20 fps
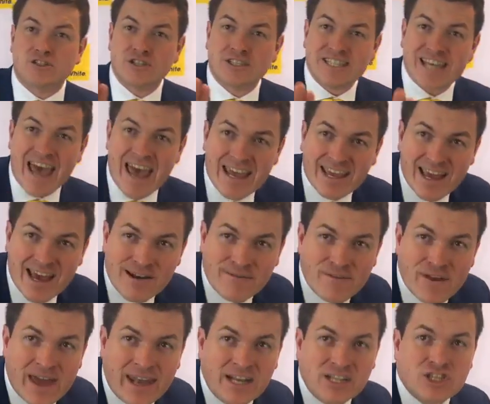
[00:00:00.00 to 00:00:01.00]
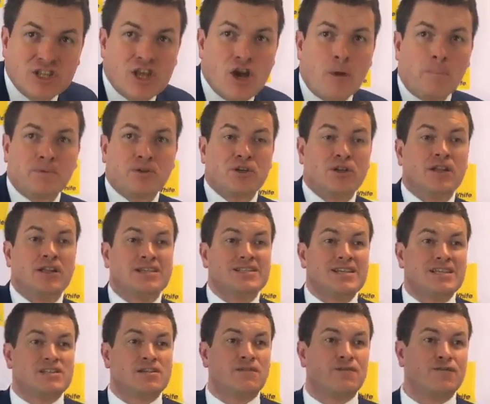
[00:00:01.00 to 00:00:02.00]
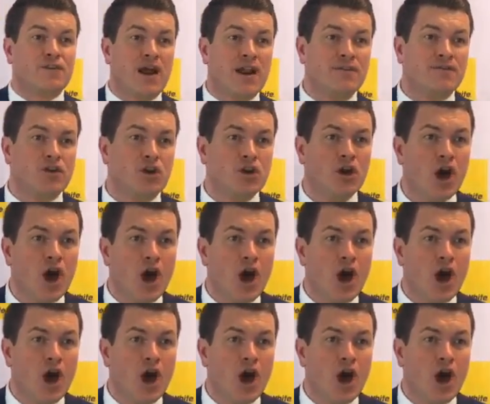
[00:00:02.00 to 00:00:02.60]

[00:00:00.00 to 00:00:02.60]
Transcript: So take advantage of the opportunity that sits in front of you.